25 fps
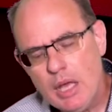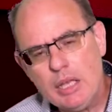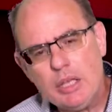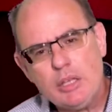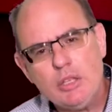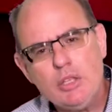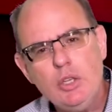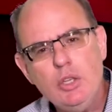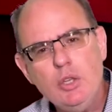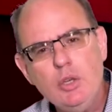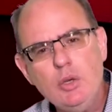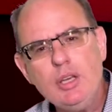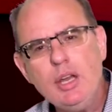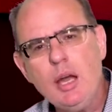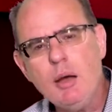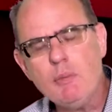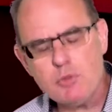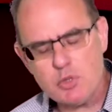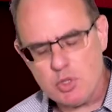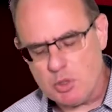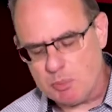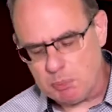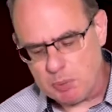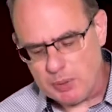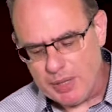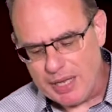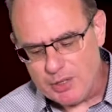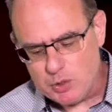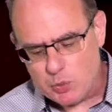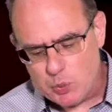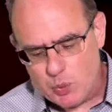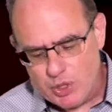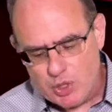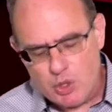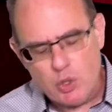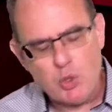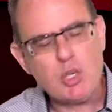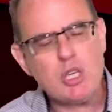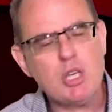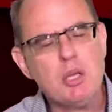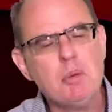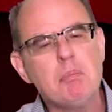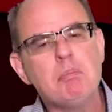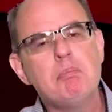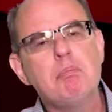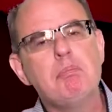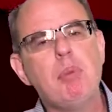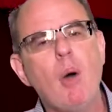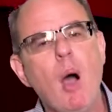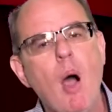You come to a place where you
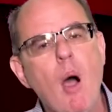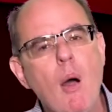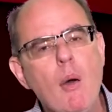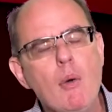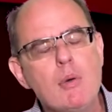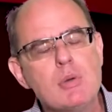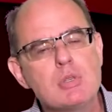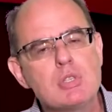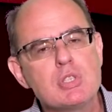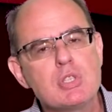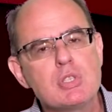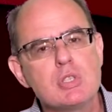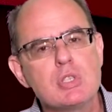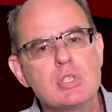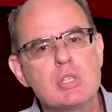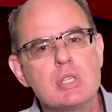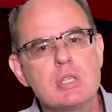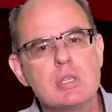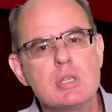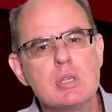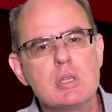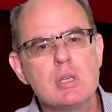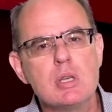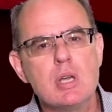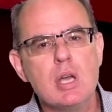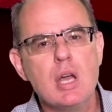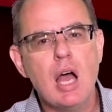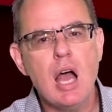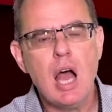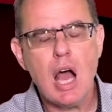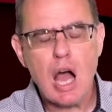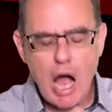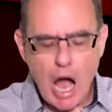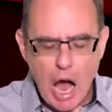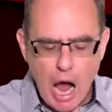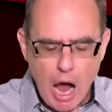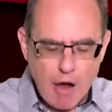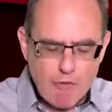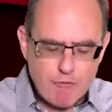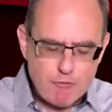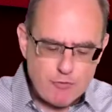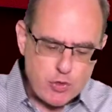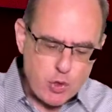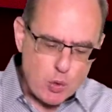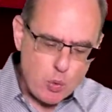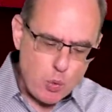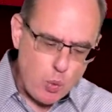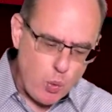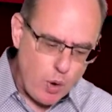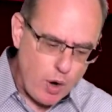can boast of
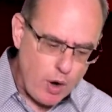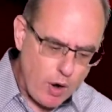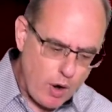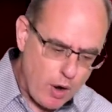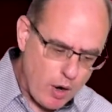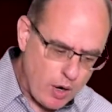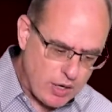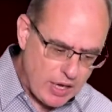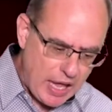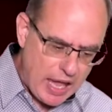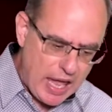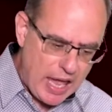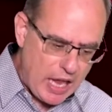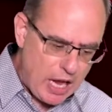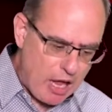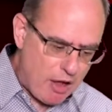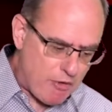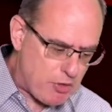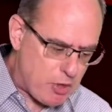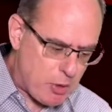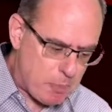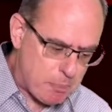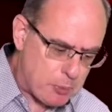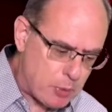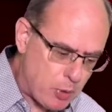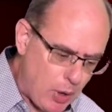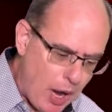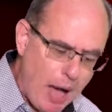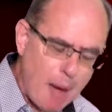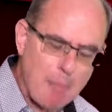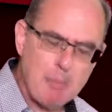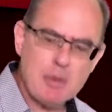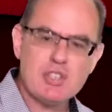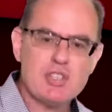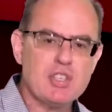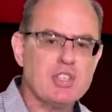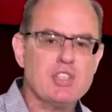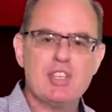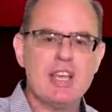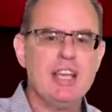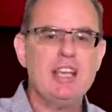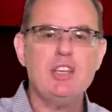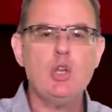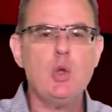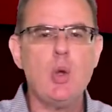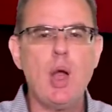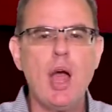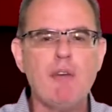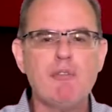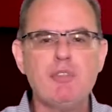the word and of the promises,
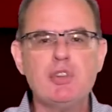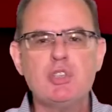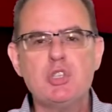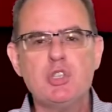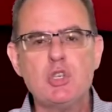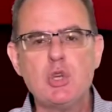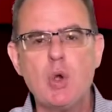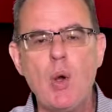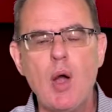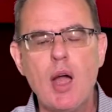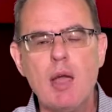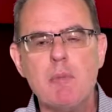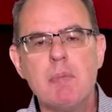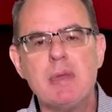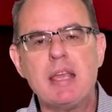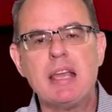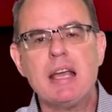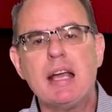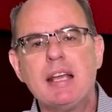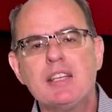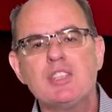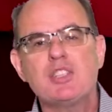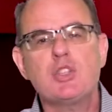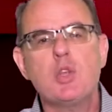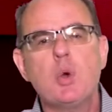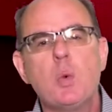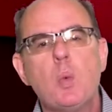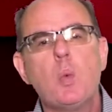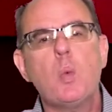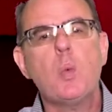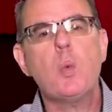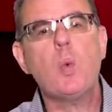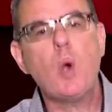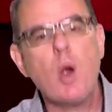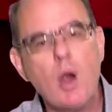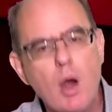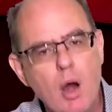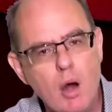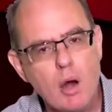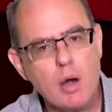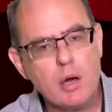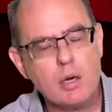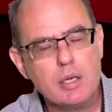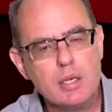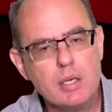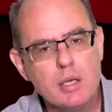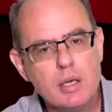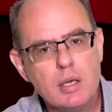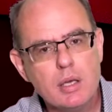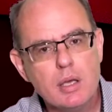and you have a joy because the
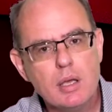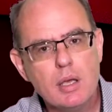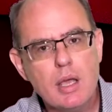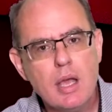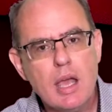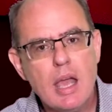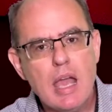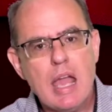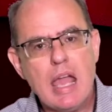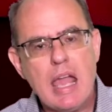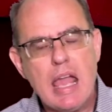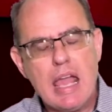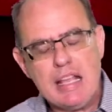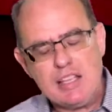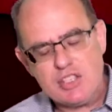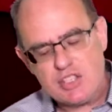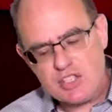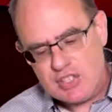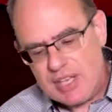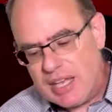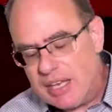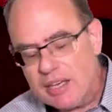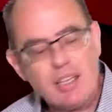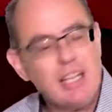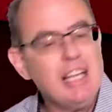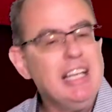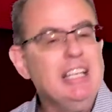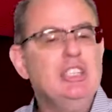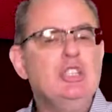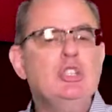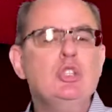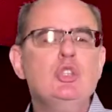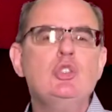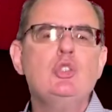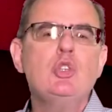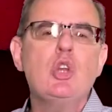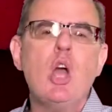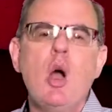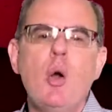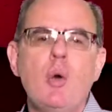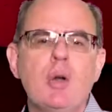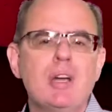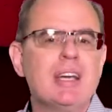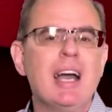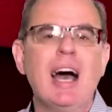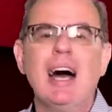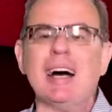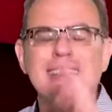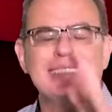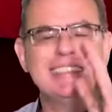word is settled. And you know
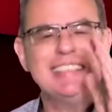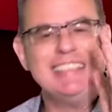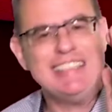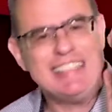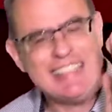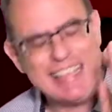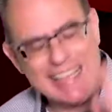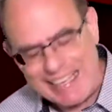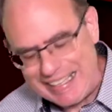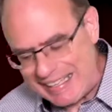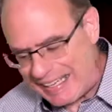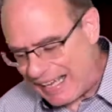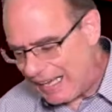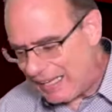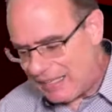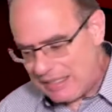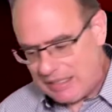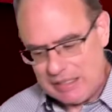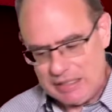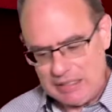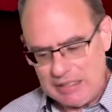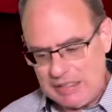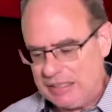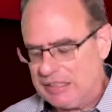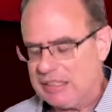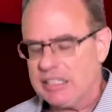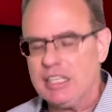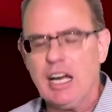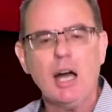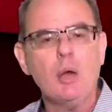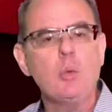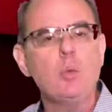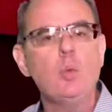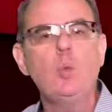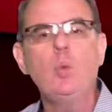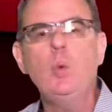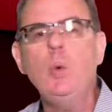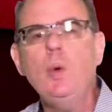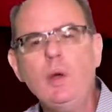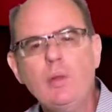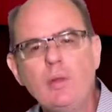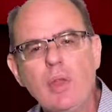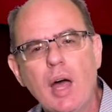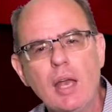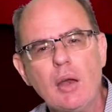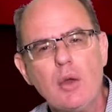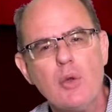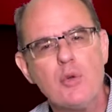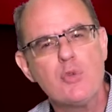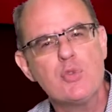God cannot, God will
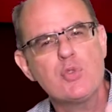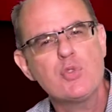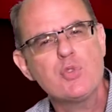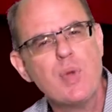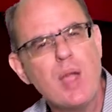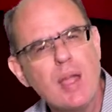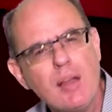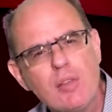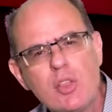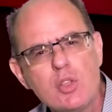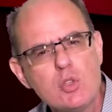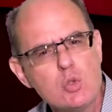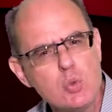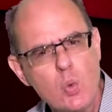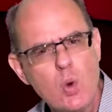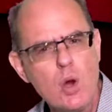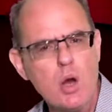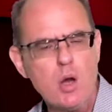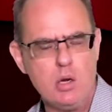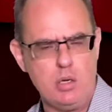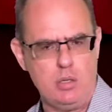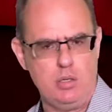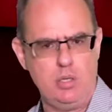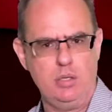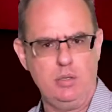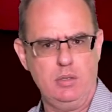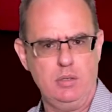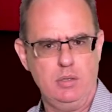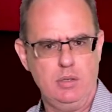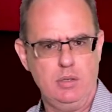not fail his word.